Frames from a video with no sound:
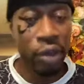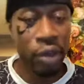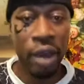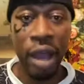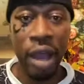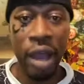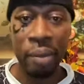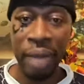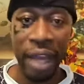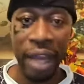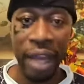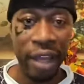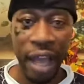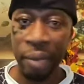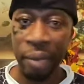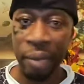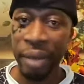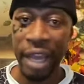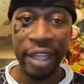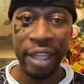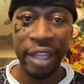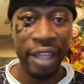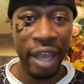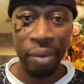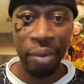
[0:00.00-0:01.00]
You know, I'm not
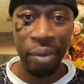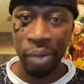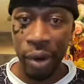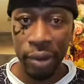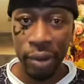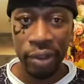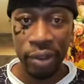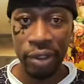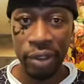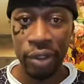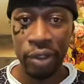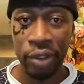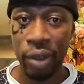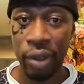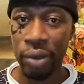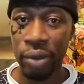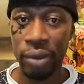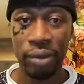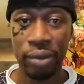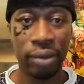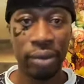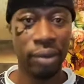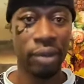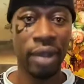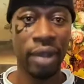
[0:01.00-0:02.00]
I'm not that person.
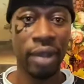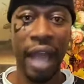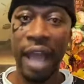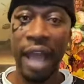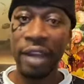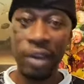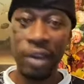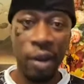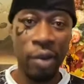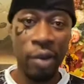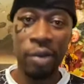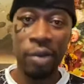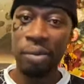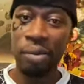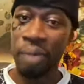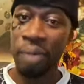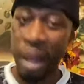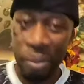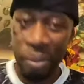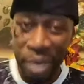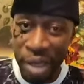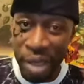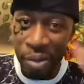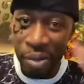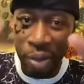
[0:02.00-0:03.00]
So I know
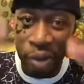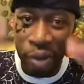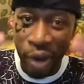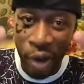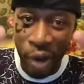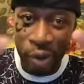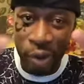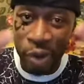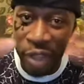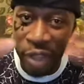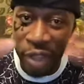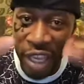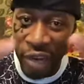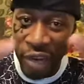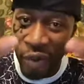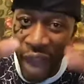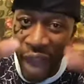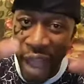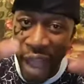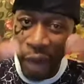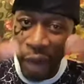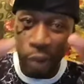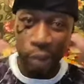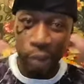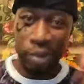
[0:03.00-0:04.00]
my people nerves
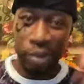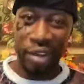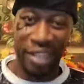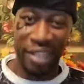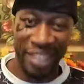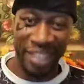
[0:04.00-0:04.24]
get rattled.